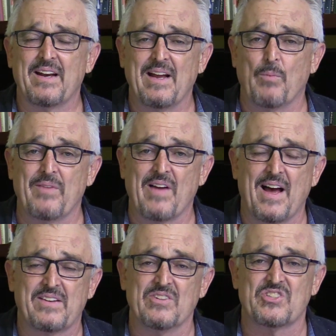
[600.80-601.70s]
it and we've
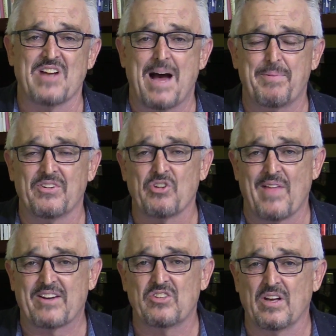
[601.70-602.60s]
got to stop it. And so
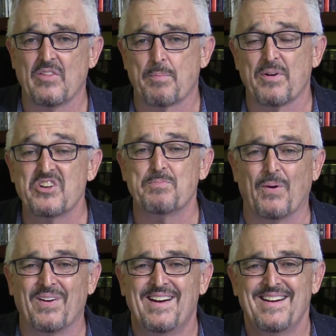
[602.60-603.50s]
that's the, the
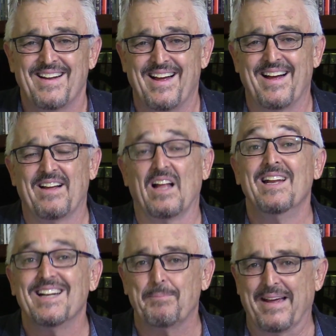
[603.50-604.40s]
principle. Uh, a
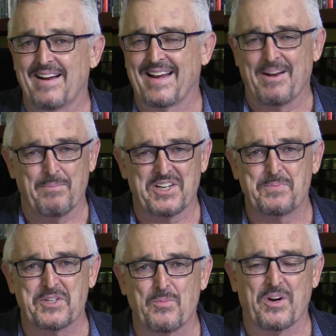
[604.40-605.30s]
little bit, again, much,
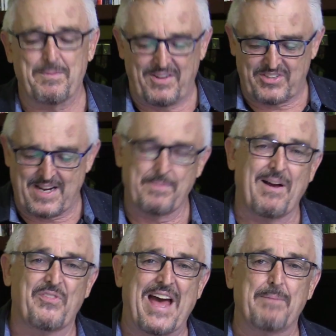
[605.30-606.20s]
much more can be said
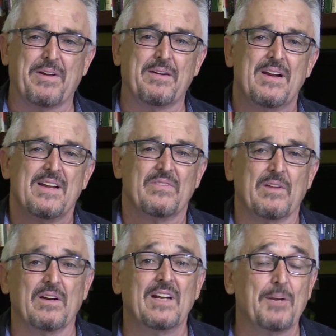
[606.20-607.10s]
about that, but
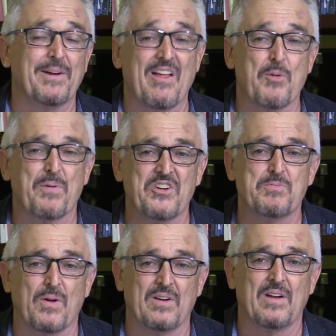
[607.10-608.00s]
the little bit on the
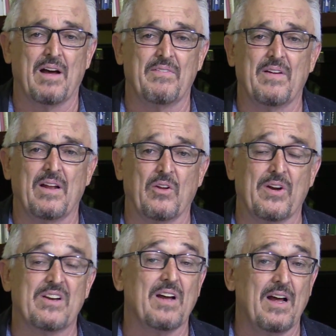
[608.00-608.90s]
principle of uh,
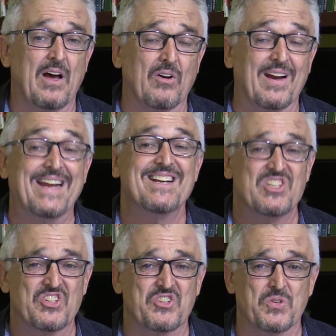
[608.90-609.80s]
learning to utterly
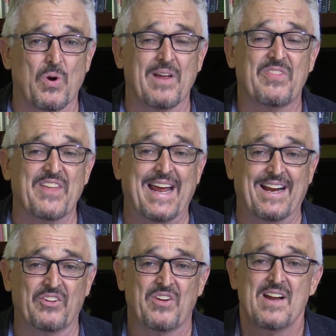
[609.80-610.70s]
destroy
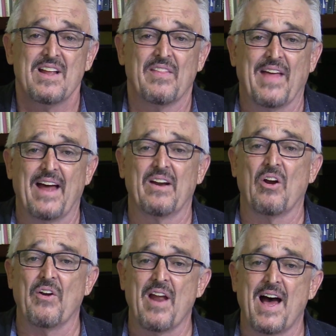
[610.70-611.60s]
things that
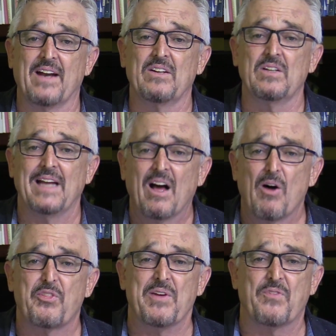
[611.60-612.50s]
are not
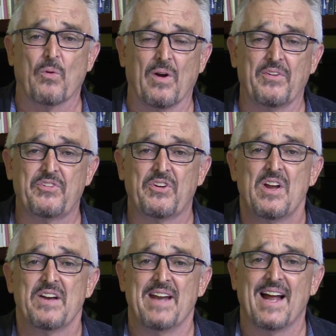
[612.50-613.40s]
healthy for us,
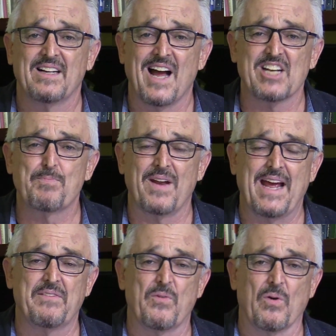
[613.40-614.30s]
not God's
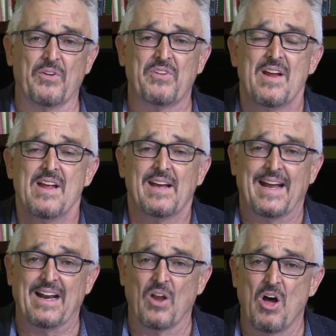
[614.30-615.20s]
plan for us
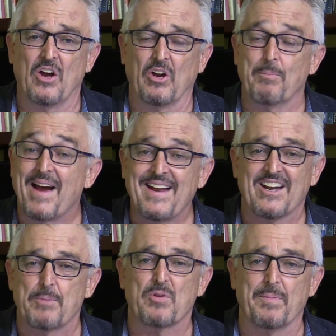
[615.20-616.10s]
any longer. It might
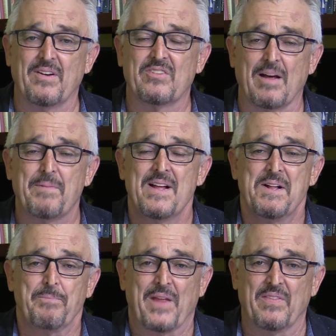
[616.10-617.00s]
end up tripping us up
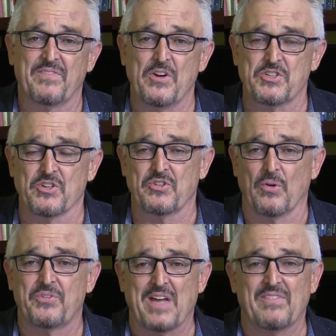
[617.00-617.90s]
in the future.
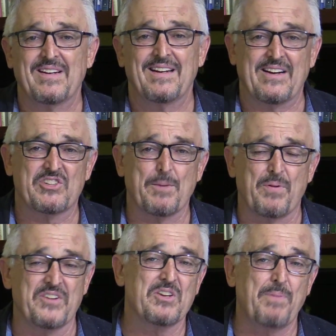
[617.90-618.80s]
So, seven leadership
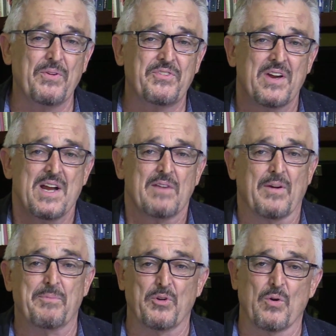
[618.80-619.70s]
principles
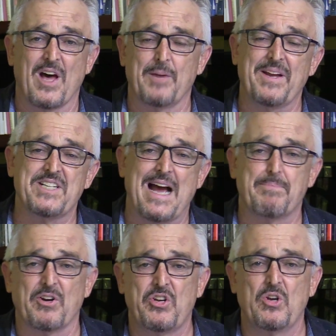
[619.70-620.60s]
from Deuteronomy
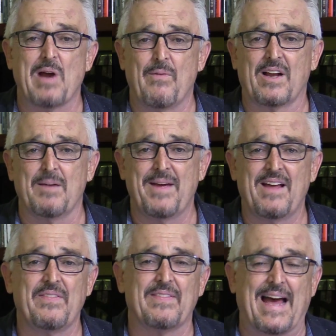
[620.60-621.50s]
chapter 2. I
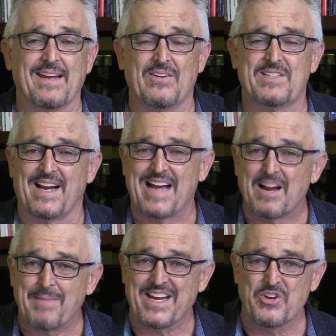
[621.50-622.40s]
recommend that you check
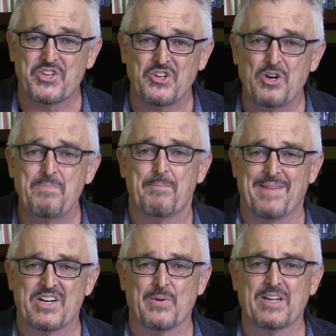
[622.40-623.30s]
out my YouTube,
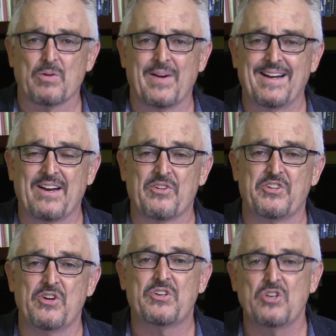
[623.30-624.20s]
Mentoring Growing
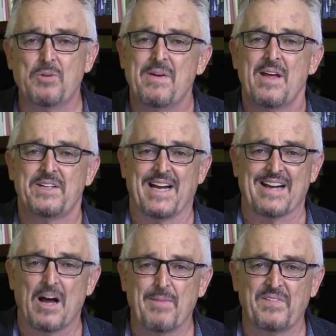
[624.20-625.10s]
Leaders YouTube. Check
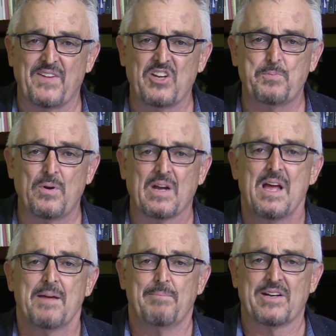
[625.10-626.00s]
out my Facebook,
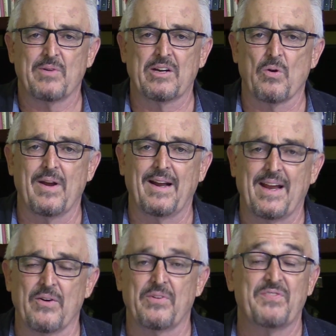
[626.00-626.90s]
Mentoring Growing
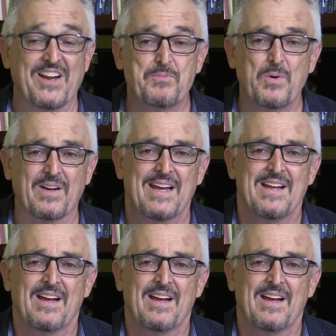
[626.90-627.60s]
Leaders Facebook.